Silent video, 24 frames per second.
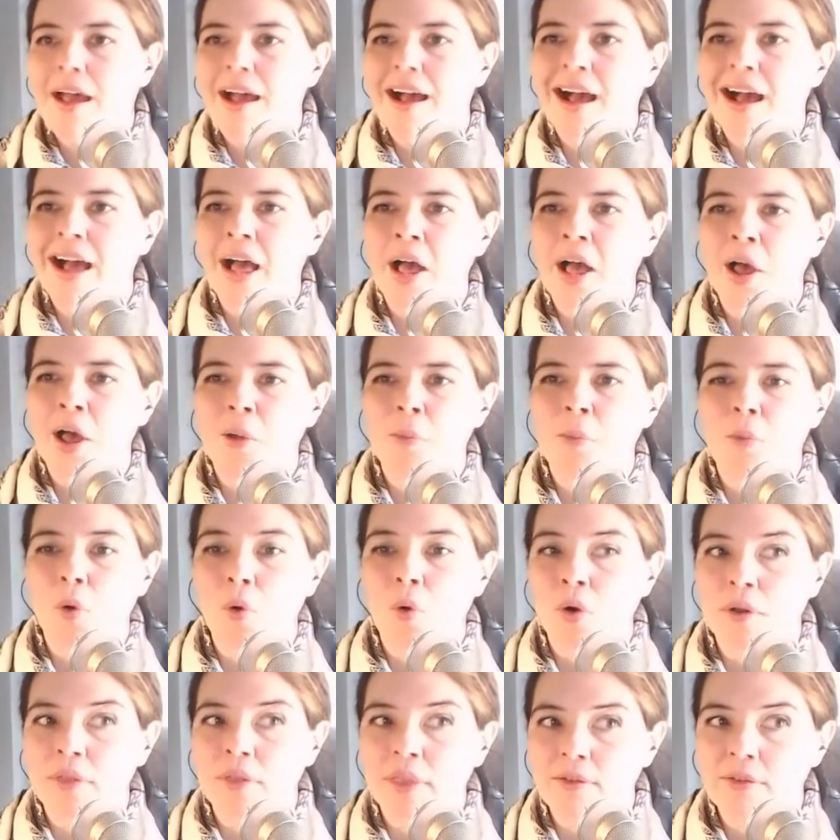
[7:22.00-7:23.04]

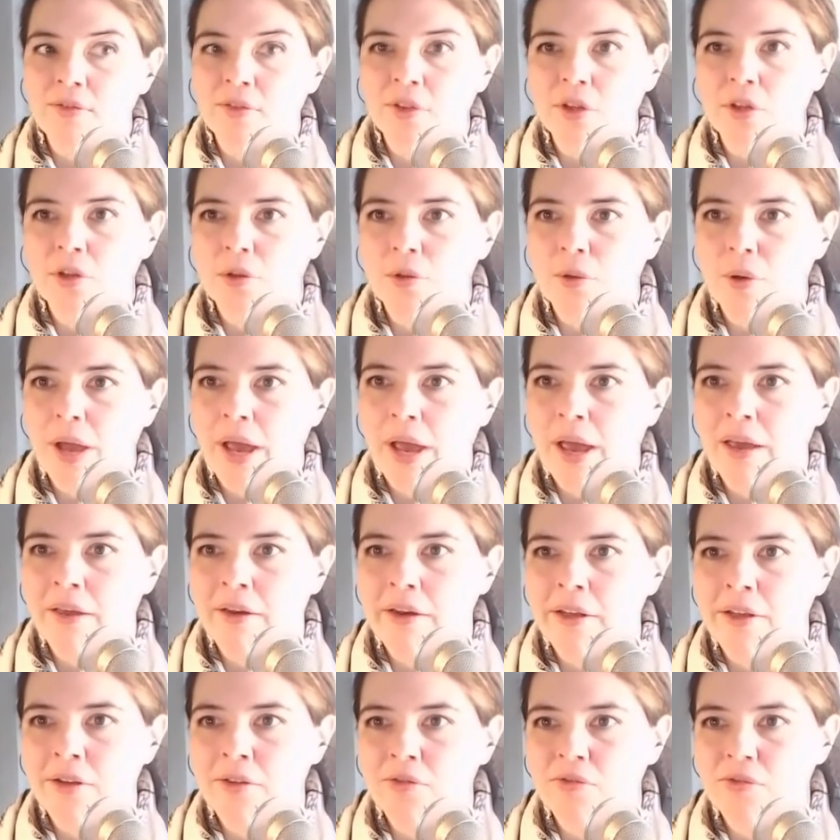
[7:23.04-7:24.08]
or they flew out
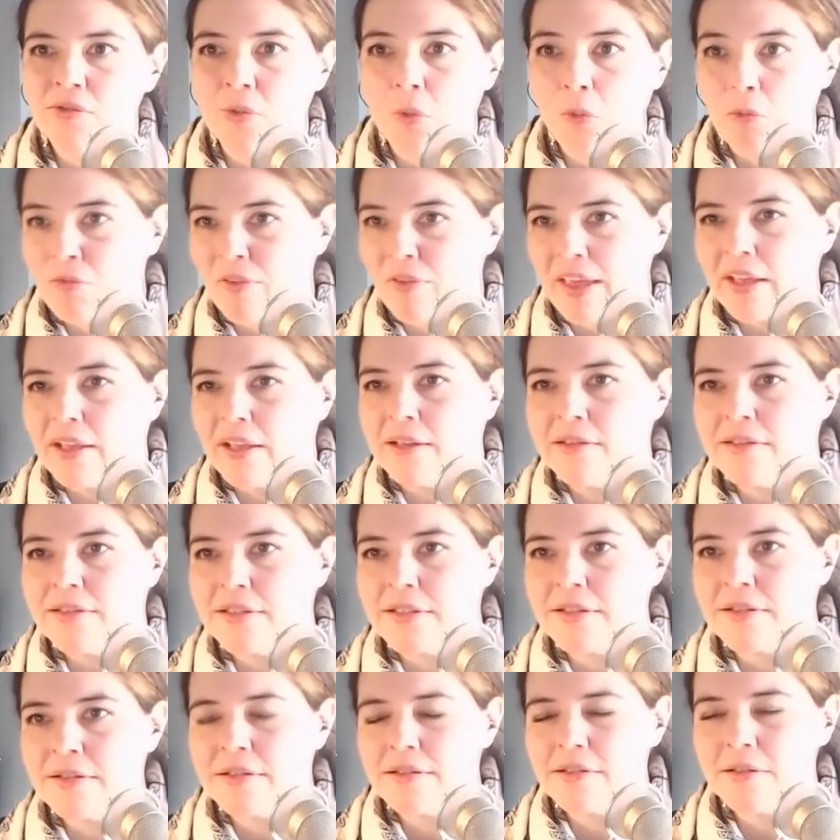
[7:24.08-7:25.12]
of
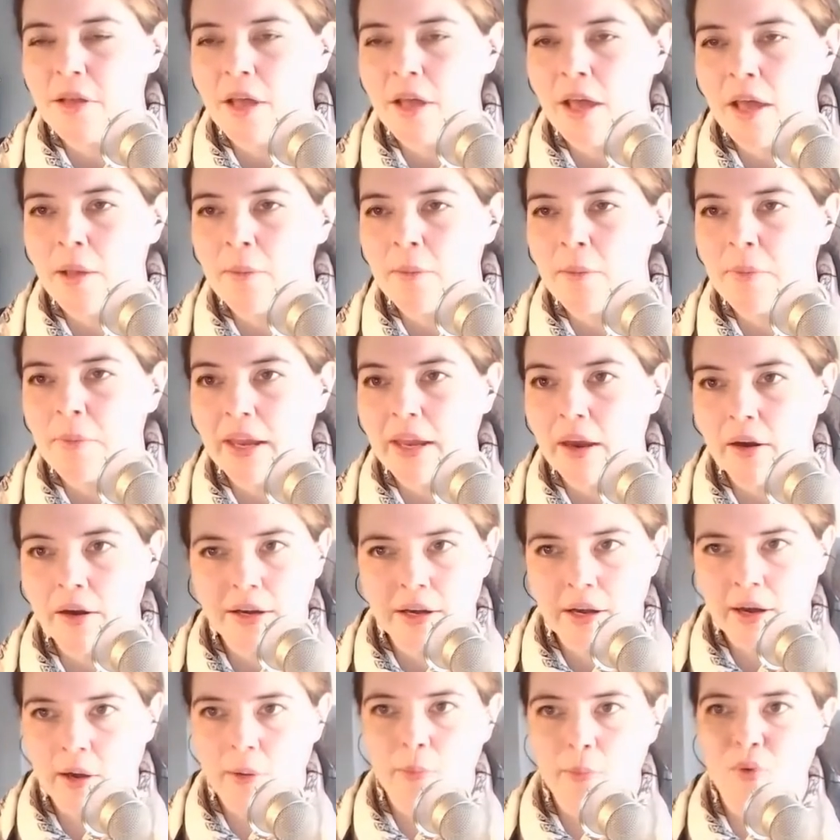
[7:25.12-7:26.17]
Vegas's
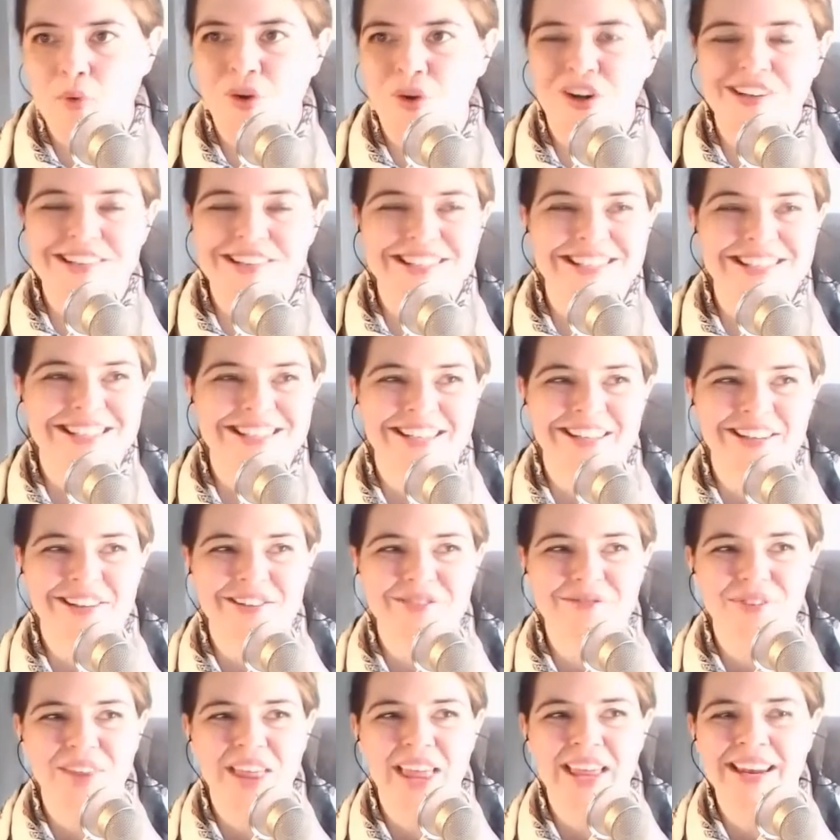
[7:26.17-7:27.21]
McCarran Airport
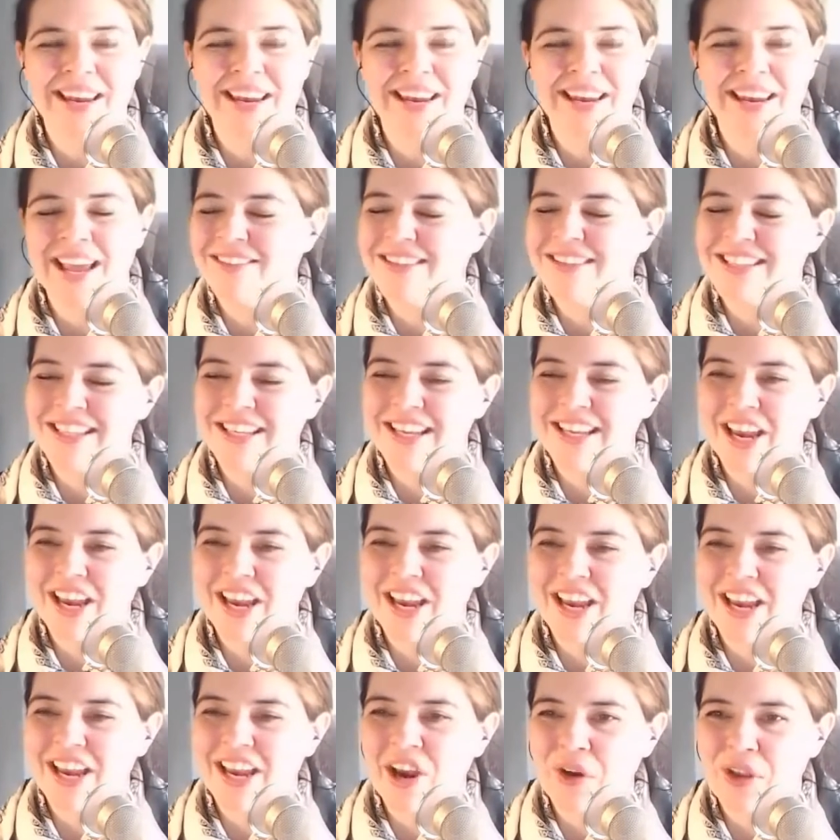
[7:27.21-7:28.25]
to fly down to
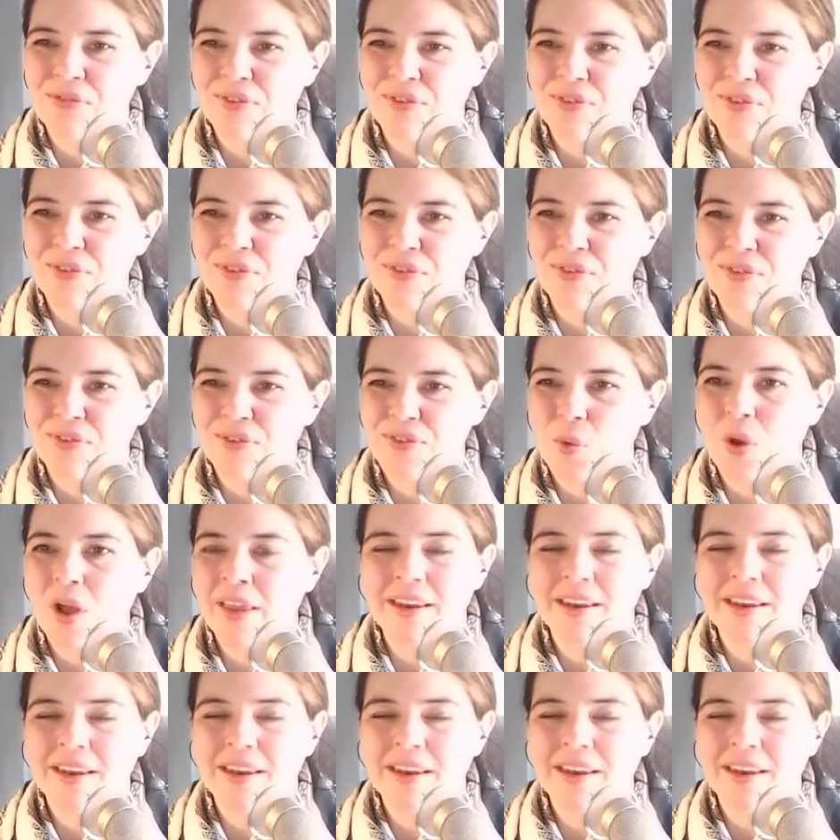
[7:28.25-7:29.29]
Area
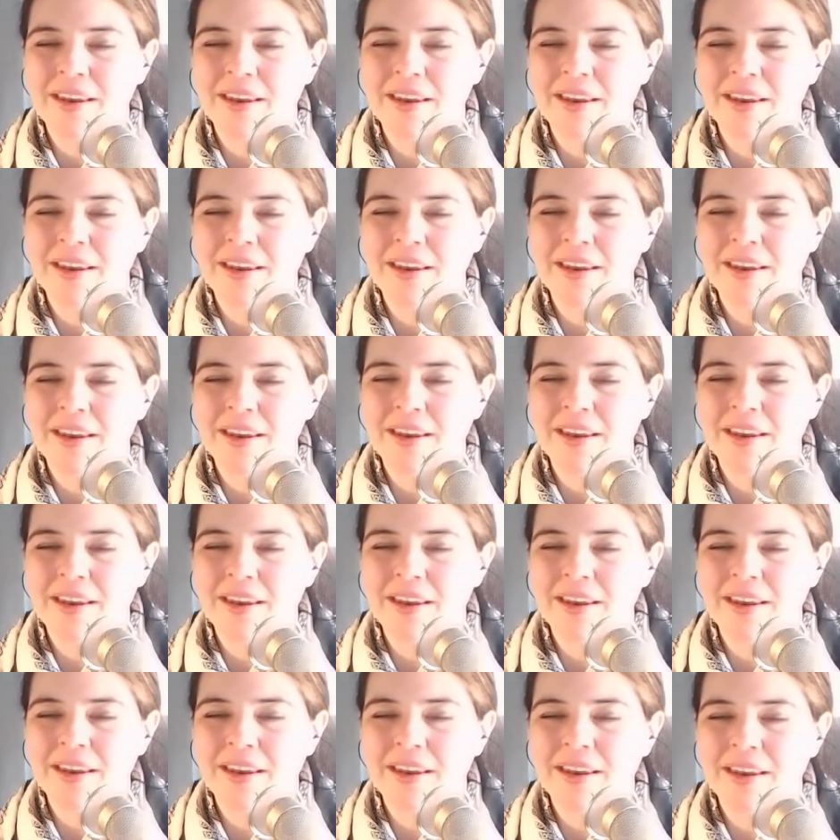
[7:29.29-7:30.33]
51. So you
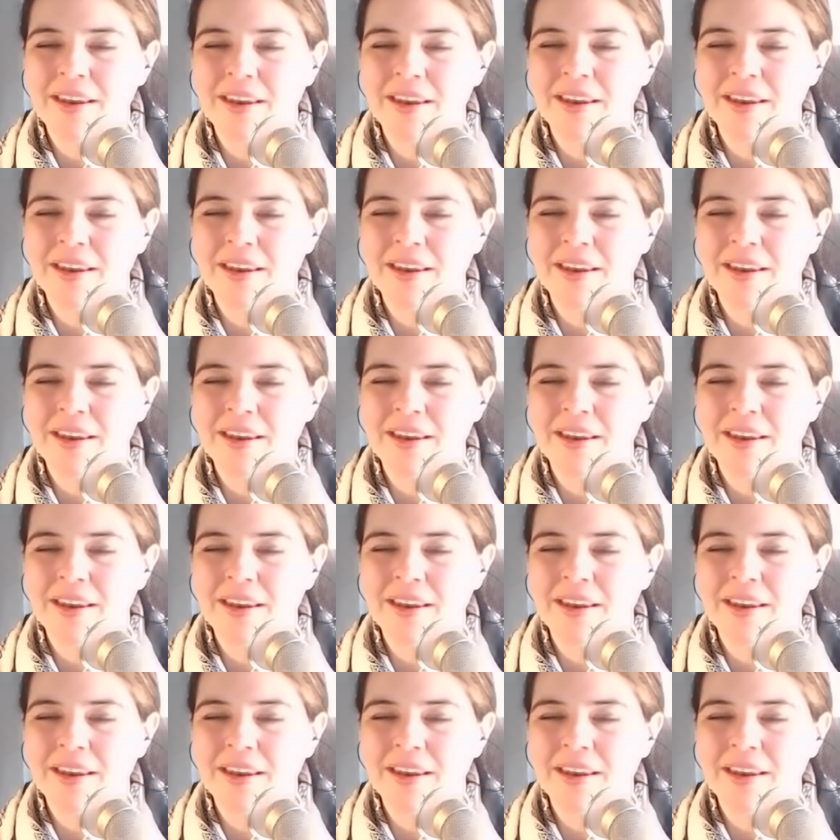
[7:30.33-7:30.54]
have this